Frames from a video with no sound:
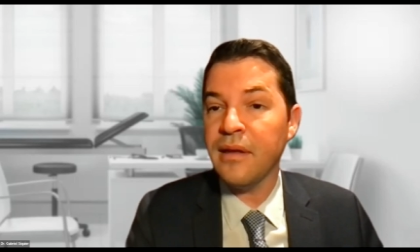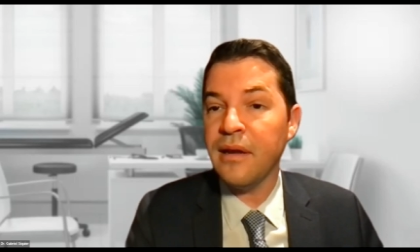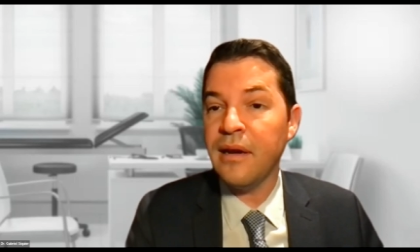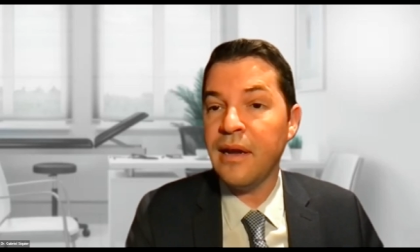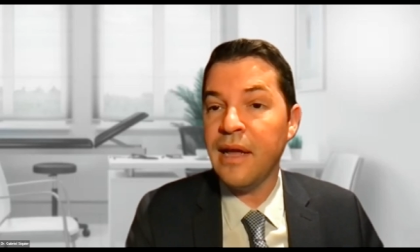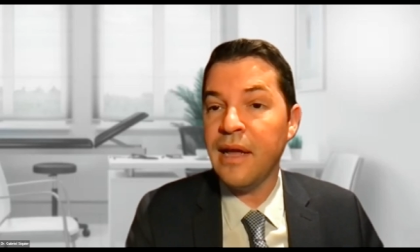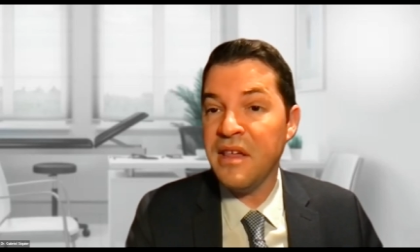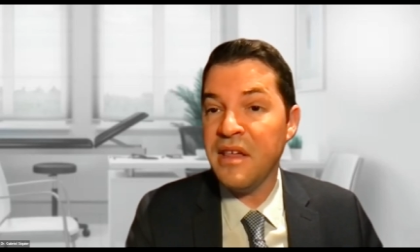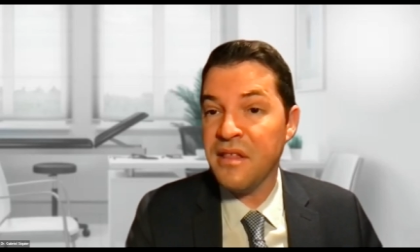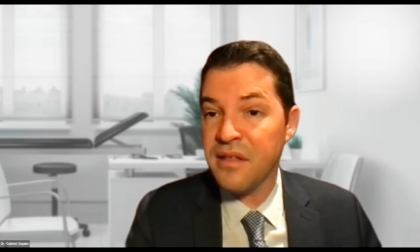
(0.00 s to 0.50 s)

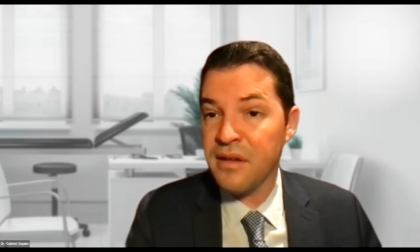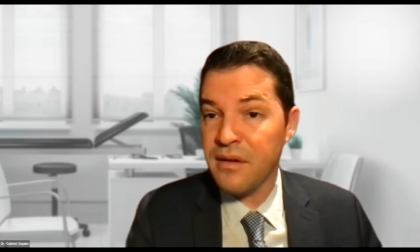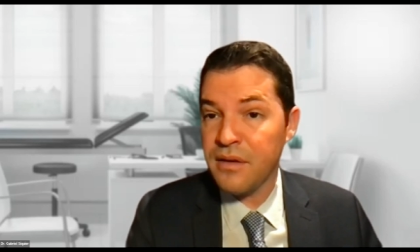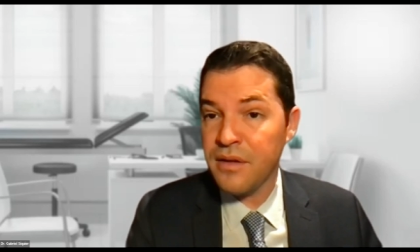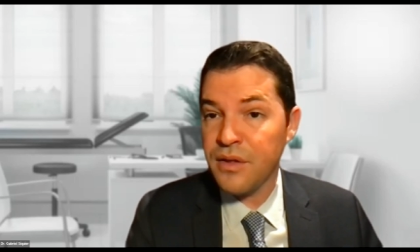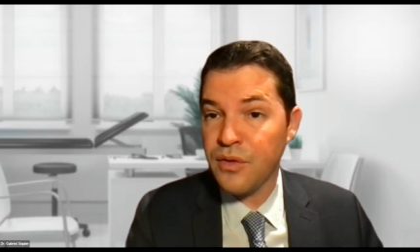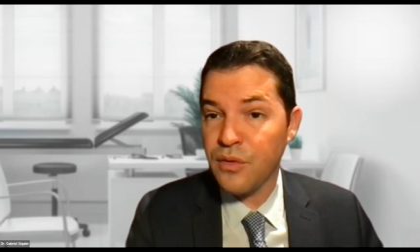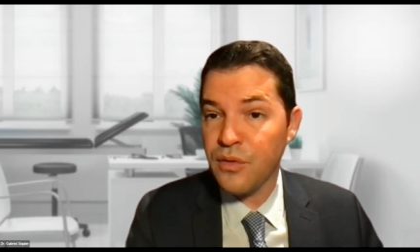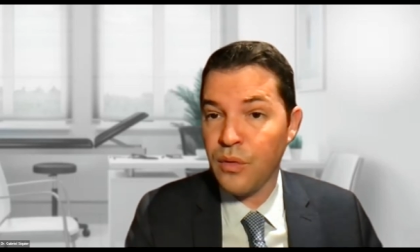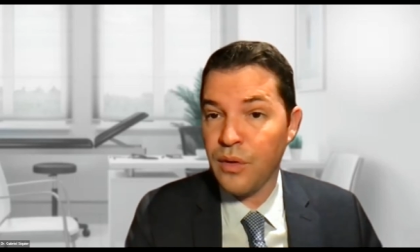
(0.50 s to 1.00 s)

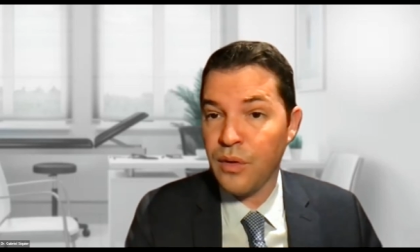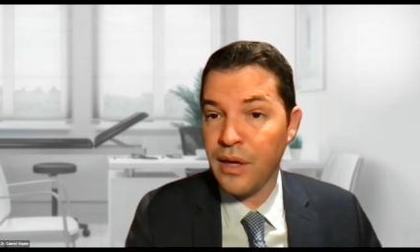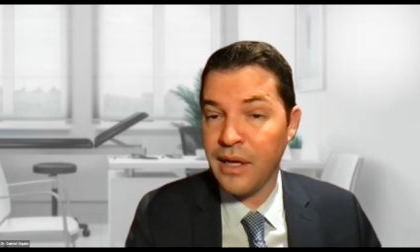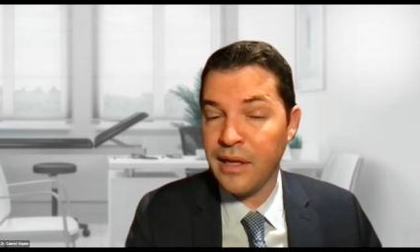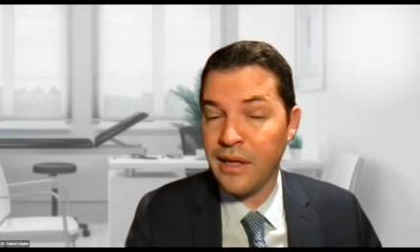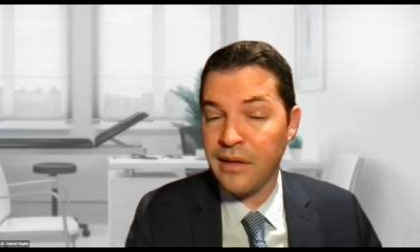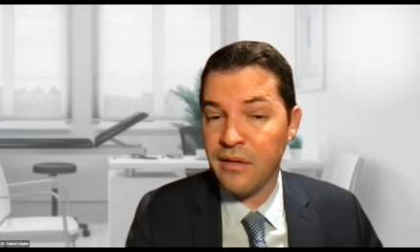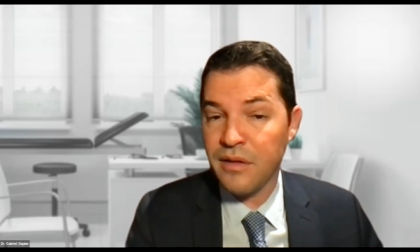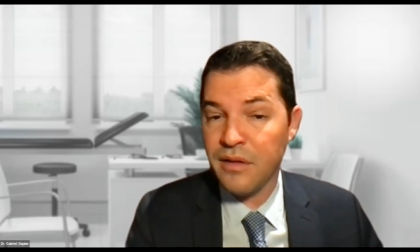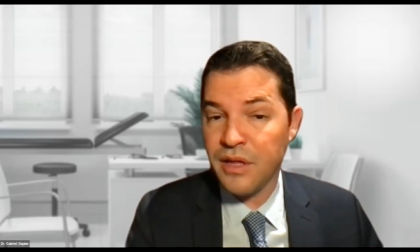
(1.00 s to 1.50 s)
lasers or
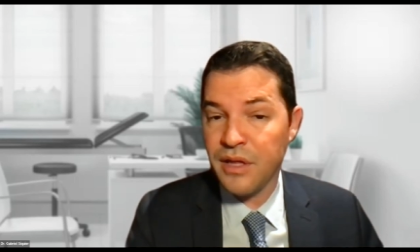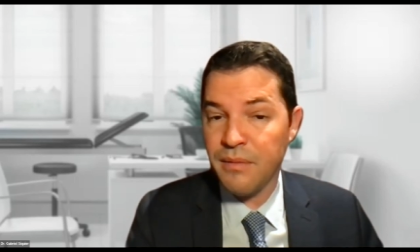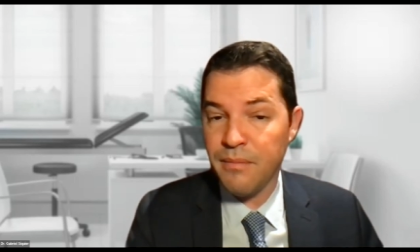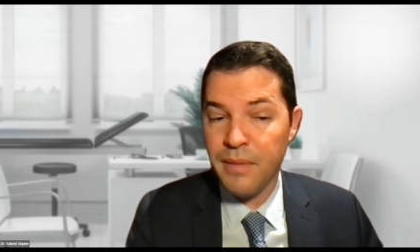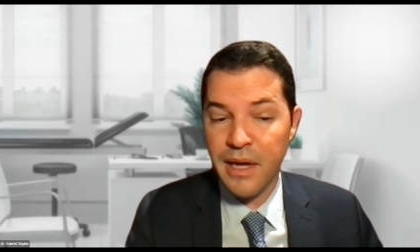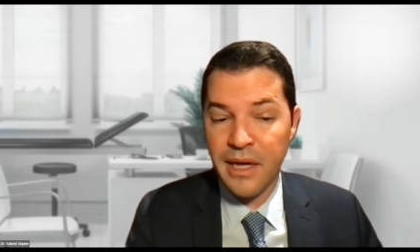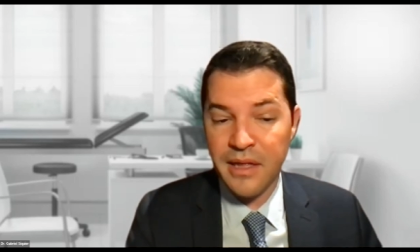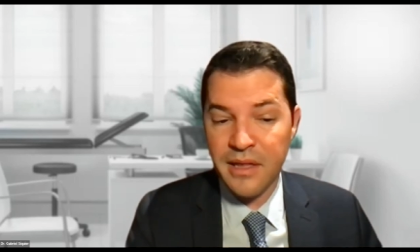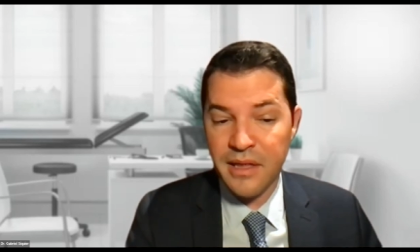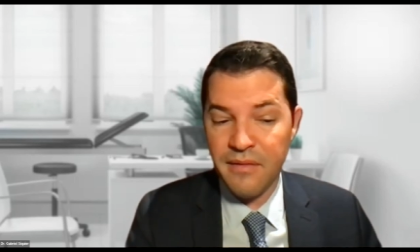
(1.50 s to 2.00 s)

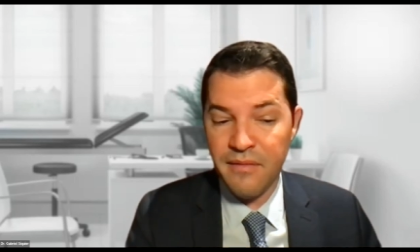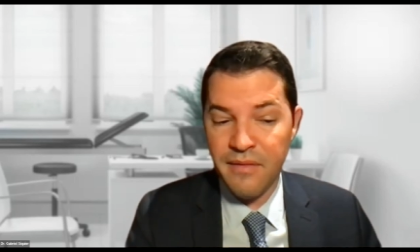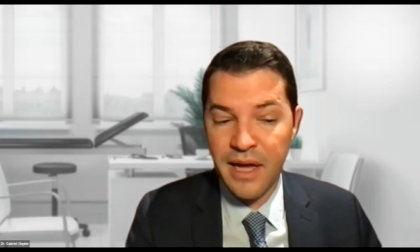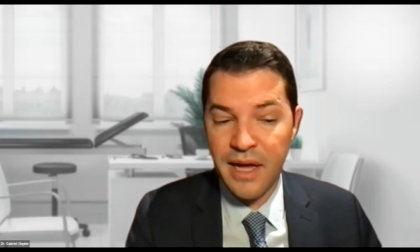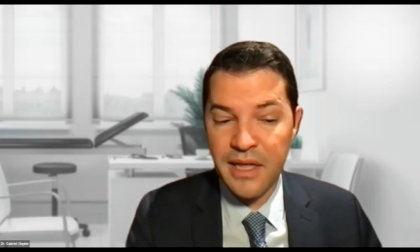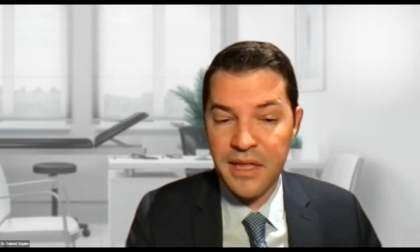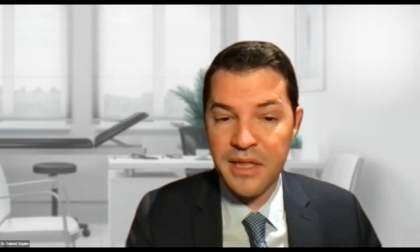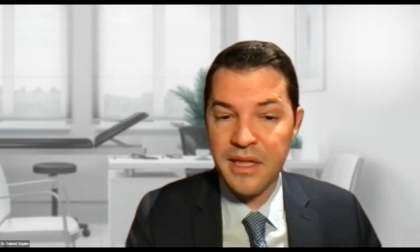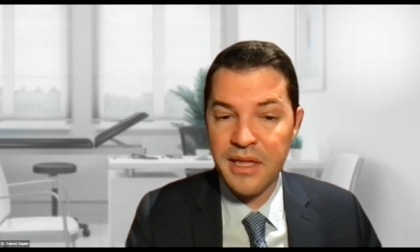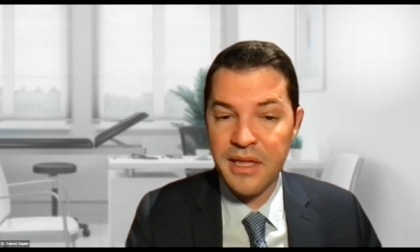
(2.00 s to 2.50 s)
energy-based
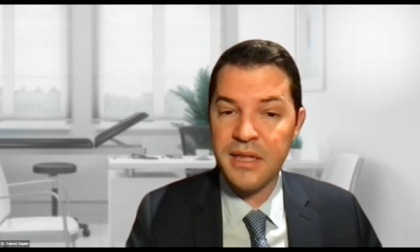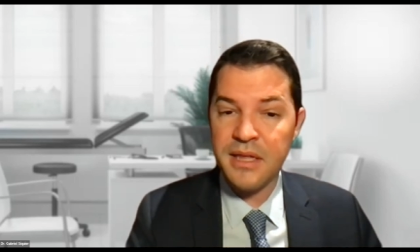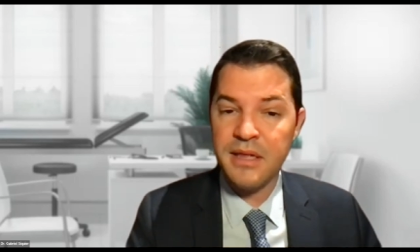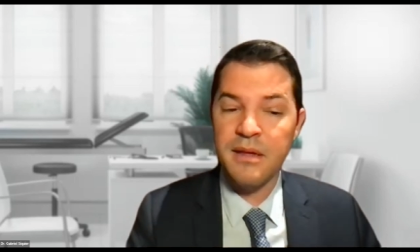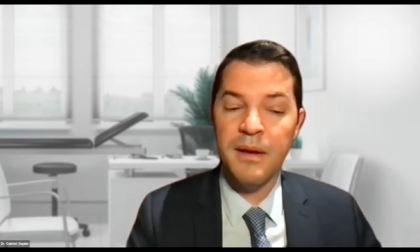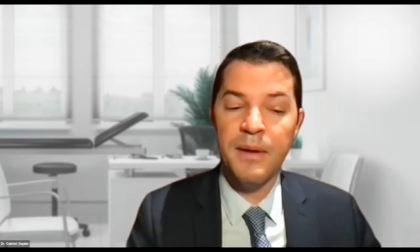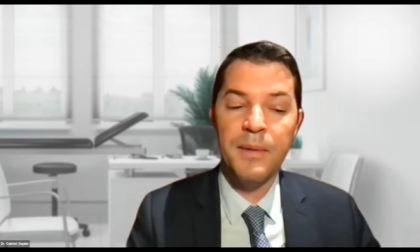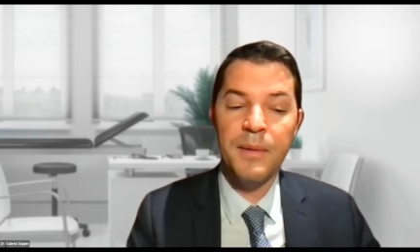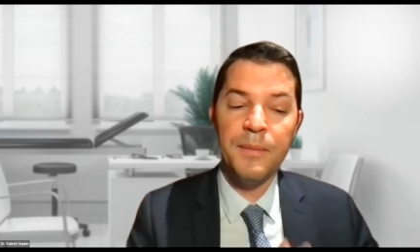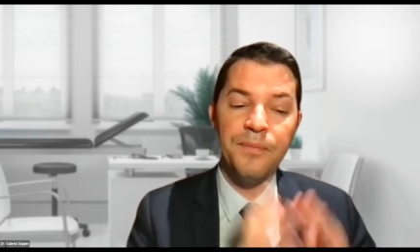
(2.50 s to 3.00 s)
devices.